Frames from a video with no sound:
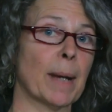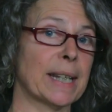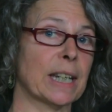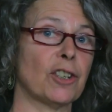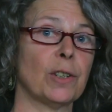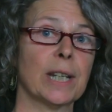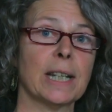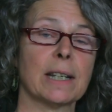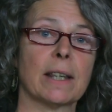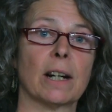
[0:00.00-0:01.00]

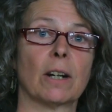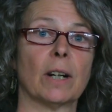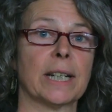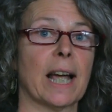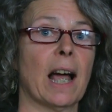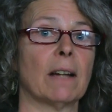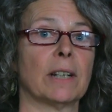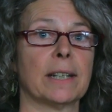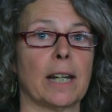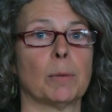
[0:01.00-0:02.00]
Massachusetts. They're going to have
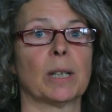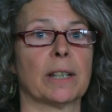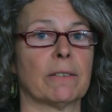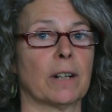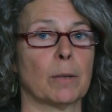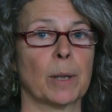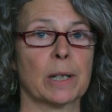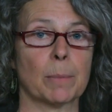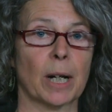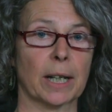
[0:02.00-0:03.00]
a table at the
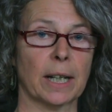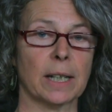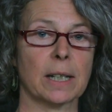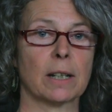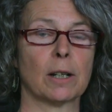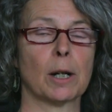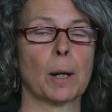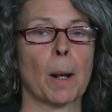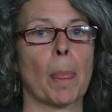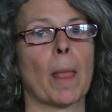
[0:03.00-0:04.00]
farmers market.
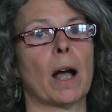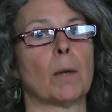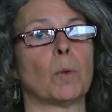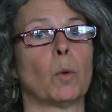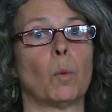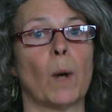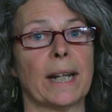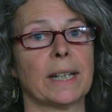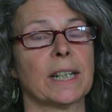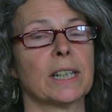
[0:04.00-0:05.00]
Um,
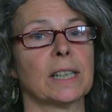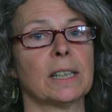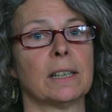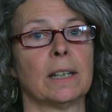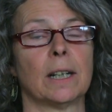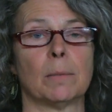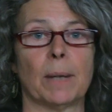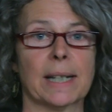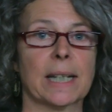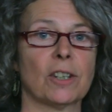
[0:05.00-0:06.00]
Wendell,
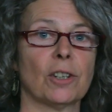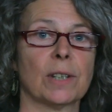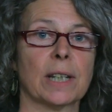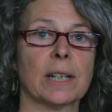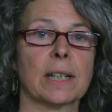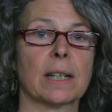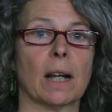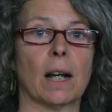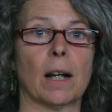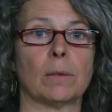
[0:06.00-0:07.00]
Massachusetts,
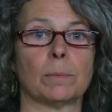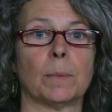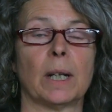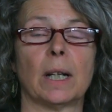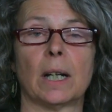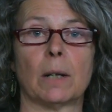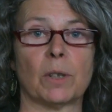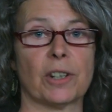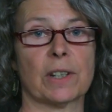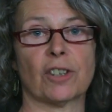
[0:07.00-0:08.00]
um,
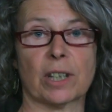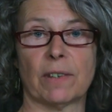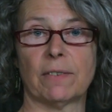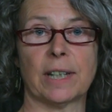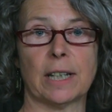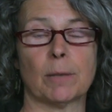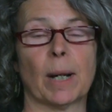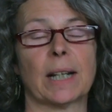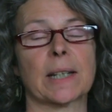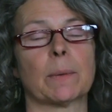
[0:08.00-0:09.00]
which is just 15
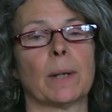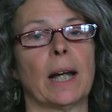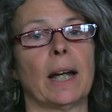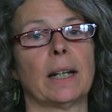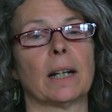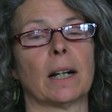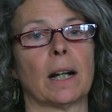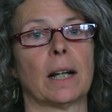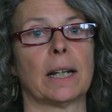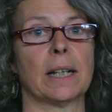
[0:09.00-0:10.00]
miles away,
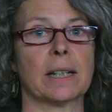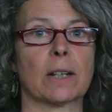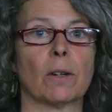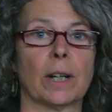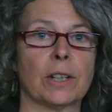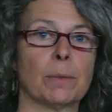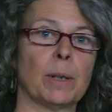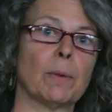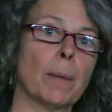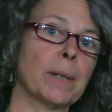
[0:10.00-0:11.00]
is going to
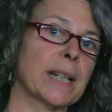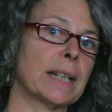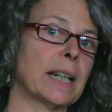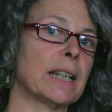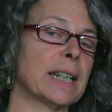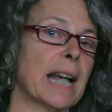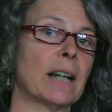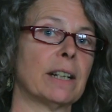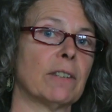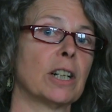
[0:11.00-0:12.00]
be representing the
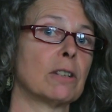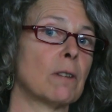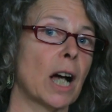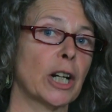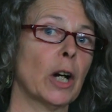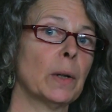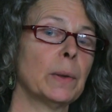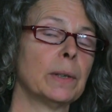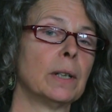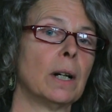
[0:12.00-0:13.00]
town of
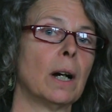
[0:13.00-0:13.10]
Hirono,